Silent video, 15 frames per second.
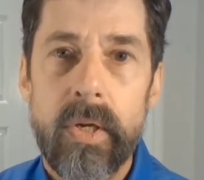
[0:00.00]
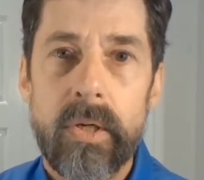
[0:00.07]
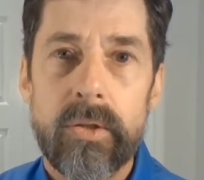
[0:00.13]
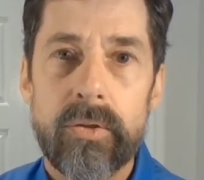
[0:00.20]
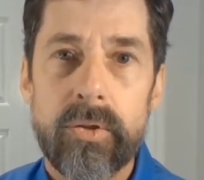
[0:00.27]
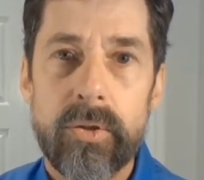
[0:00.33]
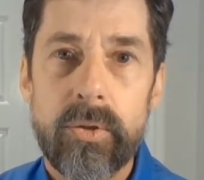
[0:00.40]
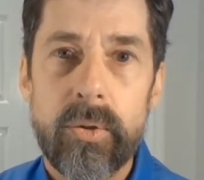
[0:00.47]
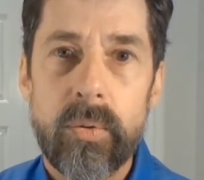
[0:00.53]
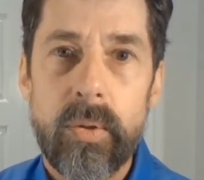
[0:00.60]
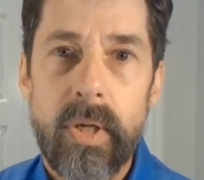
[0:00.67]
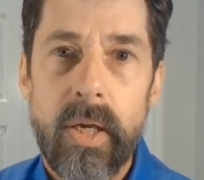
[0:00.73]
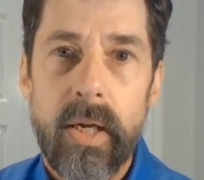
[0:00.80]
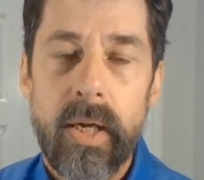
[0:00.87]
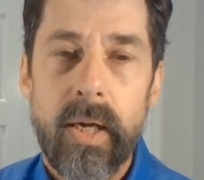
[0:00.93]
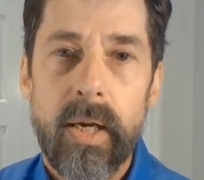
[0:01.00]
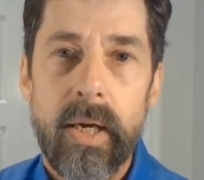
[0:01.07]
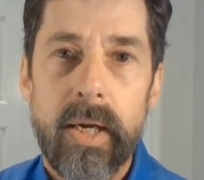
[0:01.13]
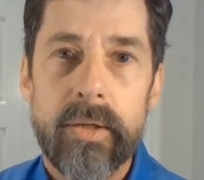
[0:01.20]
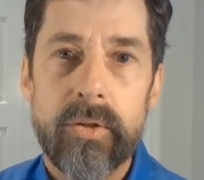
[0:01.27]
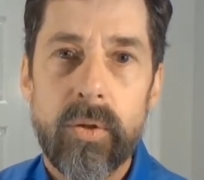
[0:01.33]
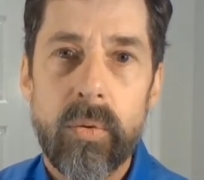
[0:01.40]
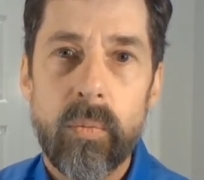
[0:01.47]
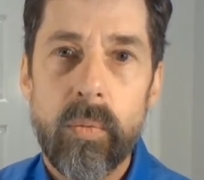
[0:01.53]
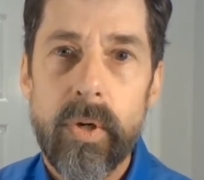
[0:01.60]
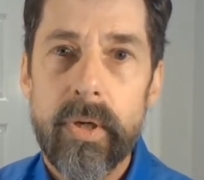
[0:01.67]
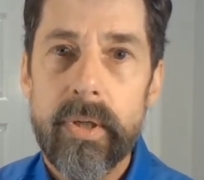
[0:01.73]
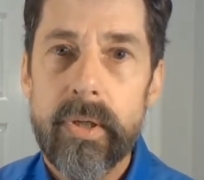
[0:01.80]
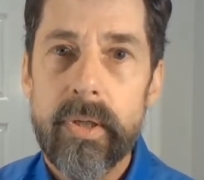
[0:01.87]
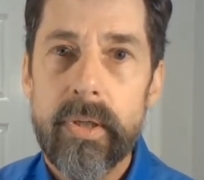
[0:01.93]
2, I don't want
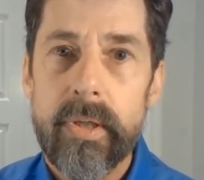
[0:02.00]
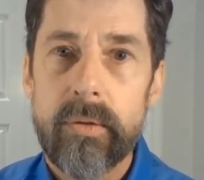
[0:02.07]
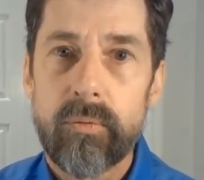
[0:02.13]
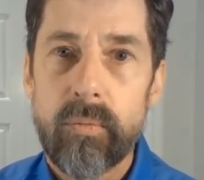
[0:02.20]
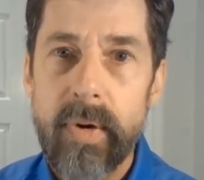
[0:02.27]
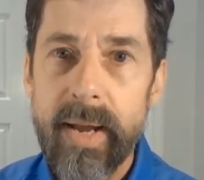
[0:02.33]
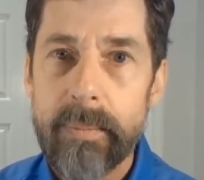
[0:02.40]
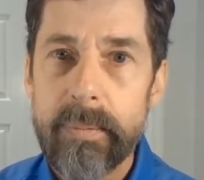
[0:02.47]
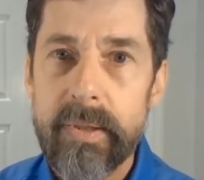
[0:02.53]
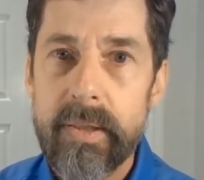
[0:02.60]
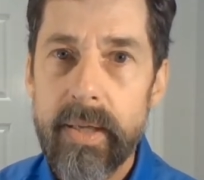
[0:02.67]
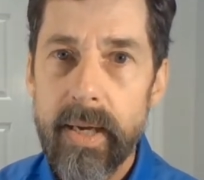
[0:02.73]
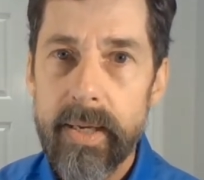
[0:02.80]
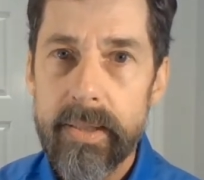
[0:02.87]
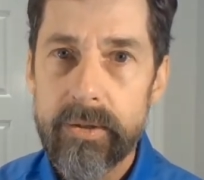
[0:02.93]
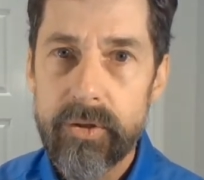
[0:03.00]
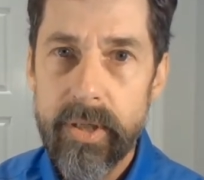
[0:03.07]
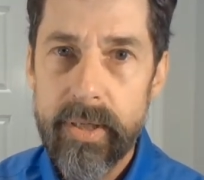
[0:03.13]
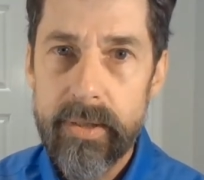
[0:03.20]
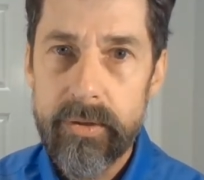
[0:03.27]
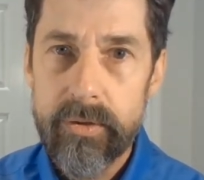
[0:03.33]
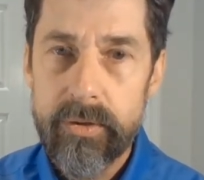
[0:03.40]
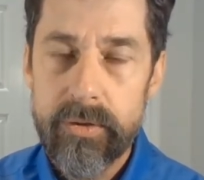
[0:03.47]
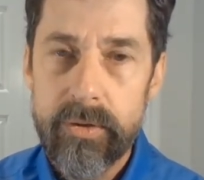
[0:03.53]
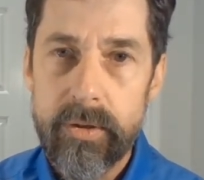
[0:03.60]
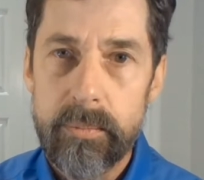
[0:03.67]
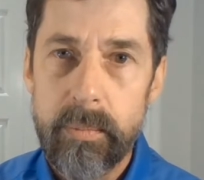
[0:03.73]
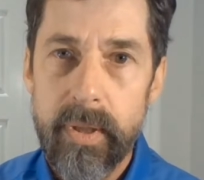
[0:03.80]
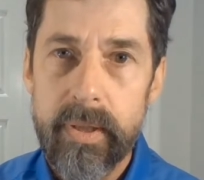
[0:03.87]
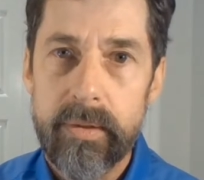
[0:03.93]
any rapid diet changes
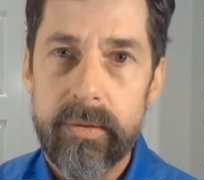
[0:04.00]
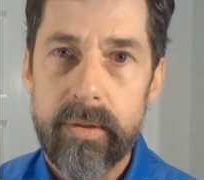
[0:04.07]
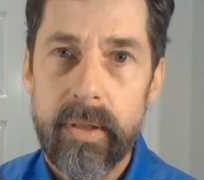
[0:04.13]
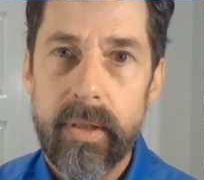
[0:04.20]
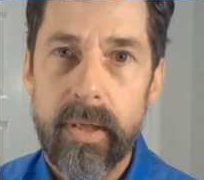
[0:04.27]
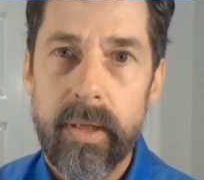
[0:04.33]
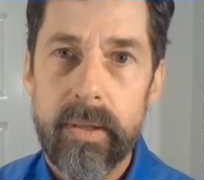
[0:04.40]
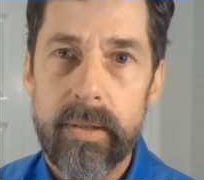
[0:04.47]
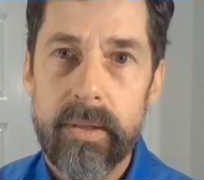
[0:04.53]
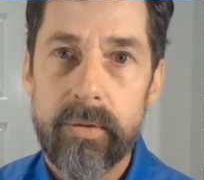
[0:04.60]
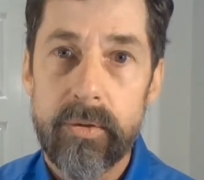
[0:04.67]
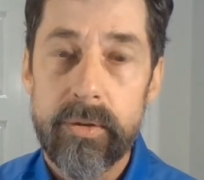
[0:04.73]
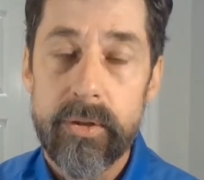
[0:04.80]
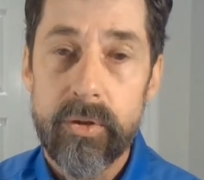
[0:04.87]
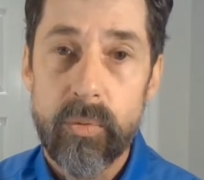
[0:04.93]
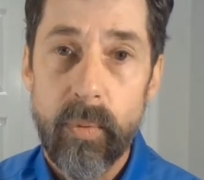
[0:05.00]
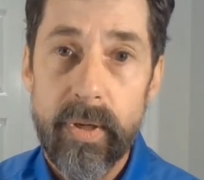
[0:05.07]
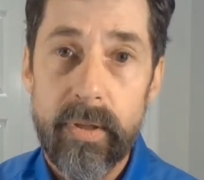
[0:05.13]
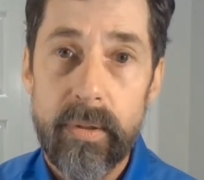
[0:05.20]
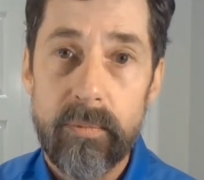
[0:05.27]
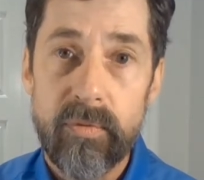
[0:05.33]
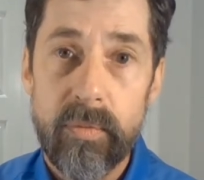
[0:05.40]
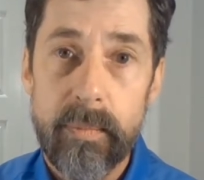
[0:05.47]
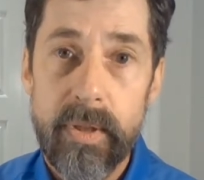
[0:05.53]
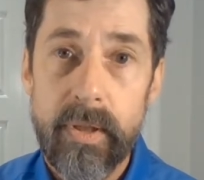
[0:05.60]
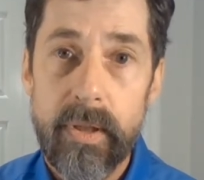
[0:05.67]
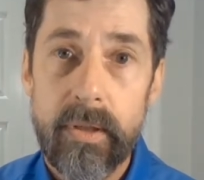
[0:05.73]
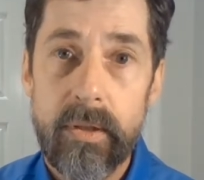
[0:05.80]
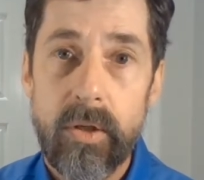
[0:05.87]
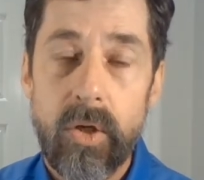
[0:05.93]
that might either dissuade them from
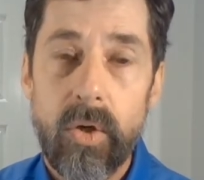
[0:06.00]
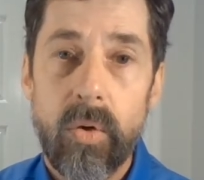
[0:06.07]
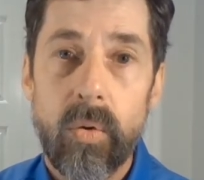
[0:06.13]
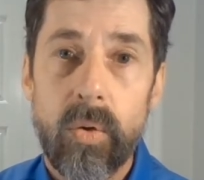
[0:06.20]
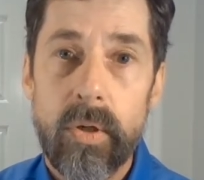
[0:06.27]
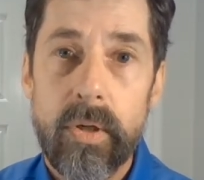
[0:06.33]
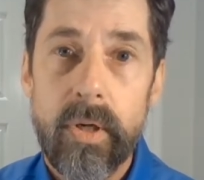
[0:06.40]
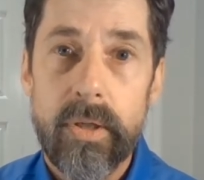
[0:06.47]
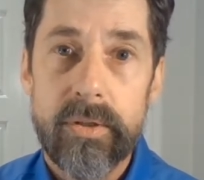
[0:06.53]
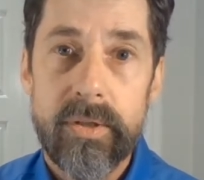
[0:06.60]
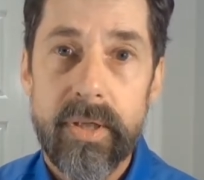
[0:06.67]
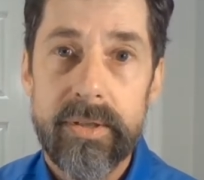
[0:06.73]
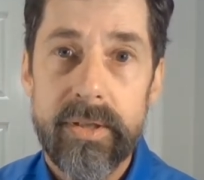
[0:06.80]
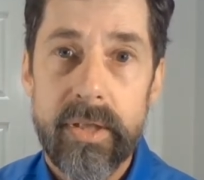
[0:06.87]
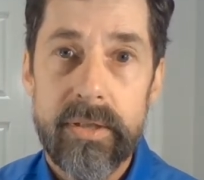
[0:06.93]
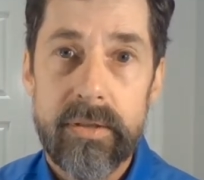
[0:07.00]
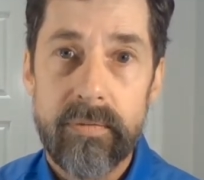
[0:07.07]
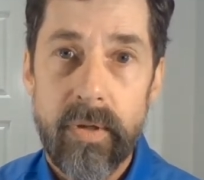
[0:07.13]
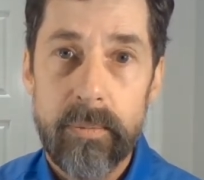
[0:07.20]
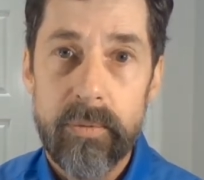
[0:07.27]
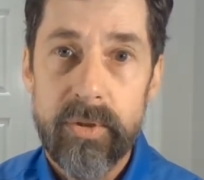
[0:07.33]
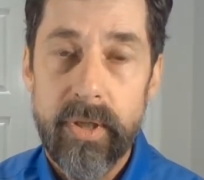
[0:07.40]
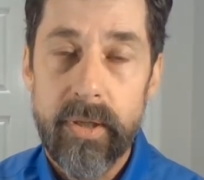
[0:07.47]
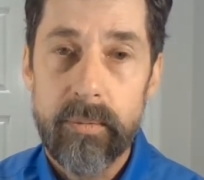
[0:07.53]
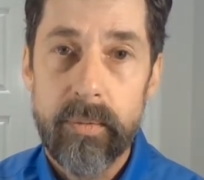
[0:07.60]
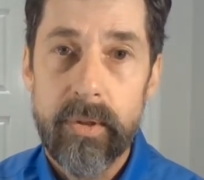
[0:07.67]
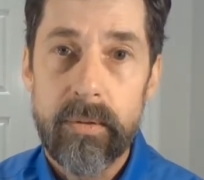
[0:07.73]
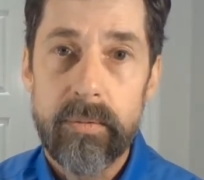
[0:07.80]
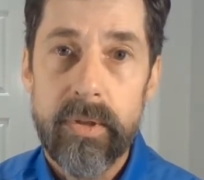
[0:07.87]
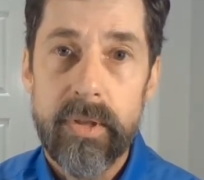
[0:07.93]
eating or cause digestive upset. We
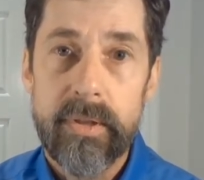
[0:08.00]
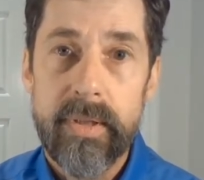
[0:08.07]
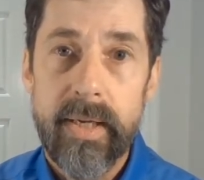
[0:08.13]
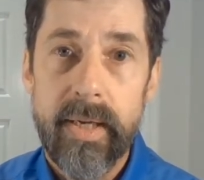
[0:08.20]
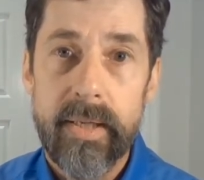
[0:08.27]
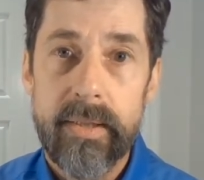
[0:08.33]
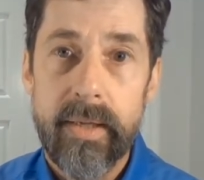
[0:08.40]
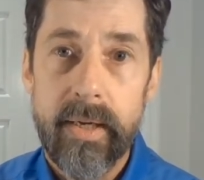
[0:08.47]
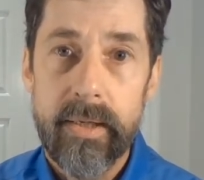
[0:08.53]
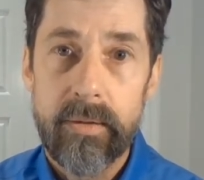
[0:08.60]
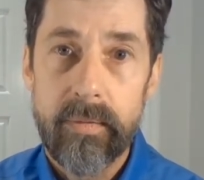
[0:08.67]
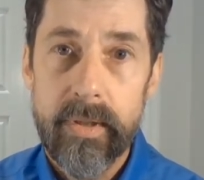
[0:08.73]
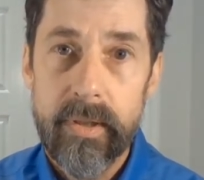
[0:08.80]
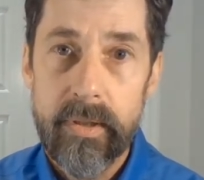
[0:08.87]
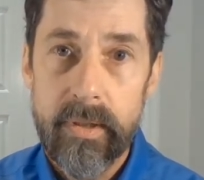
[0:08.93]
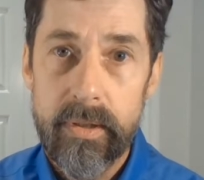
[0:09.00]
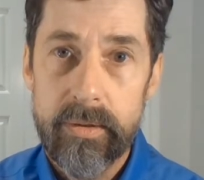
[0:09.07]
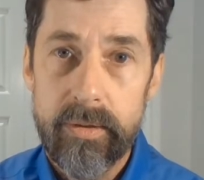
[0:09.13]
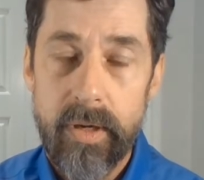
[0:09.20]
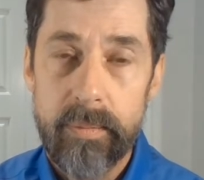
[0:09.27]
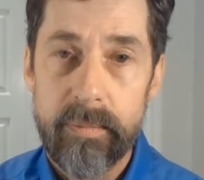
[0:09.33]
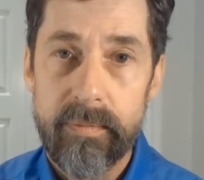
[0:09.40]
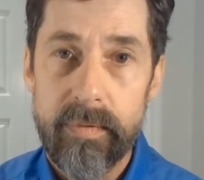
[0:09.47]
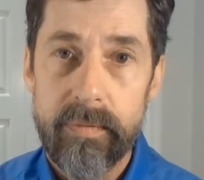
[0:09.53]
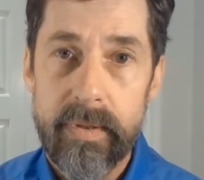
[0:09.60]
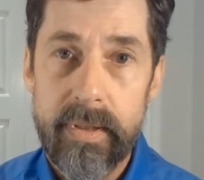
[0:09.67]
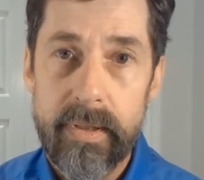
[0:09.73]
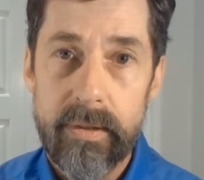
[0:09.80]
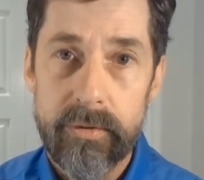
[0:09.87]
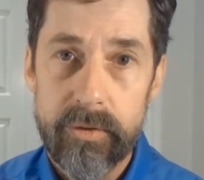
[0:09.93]
don't need to add diarrhea on top of
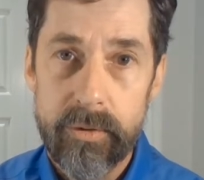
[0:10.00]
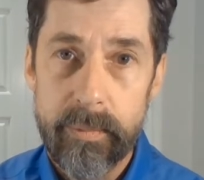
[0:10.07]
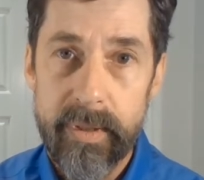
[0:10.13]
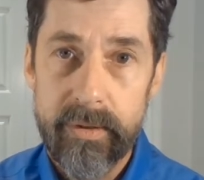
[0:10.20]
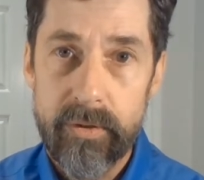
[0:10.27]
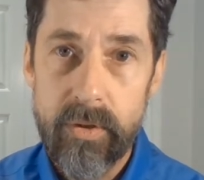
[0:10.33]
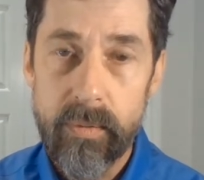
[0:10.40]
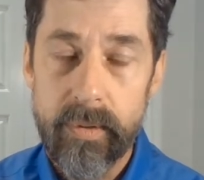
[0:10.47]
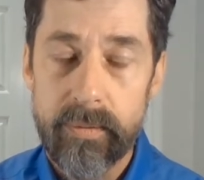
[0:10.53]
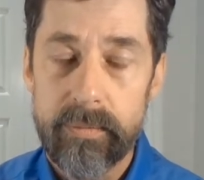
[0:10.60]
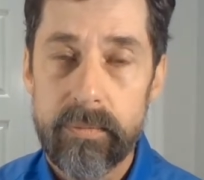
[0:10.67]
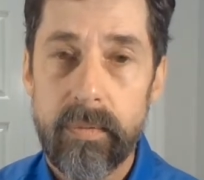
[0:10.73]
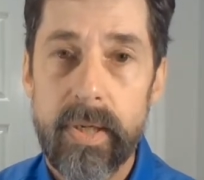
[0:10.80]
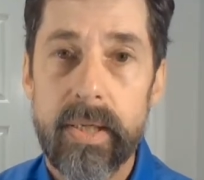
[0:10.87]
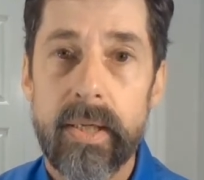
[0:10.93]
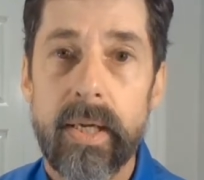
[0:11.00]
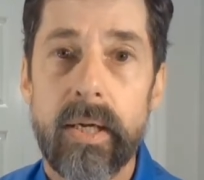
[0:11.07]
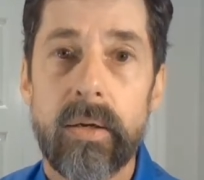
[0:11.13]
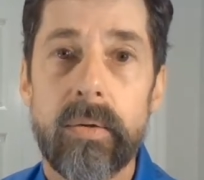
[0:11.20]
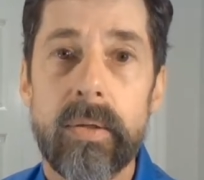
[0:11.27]
everything else your pet's going through right now.